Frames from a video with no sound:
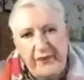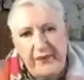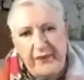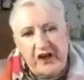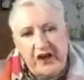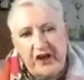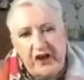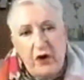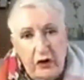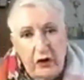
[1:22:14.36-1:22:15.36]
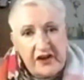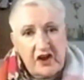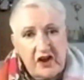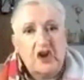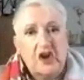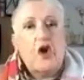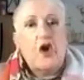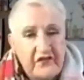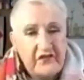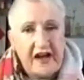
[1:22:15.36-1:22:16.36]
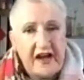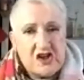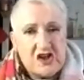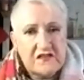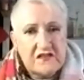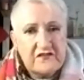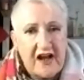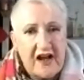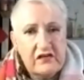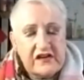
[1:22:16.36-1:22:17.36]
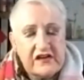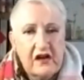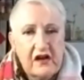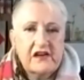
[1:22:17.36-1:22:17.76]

but you also look at non financial values.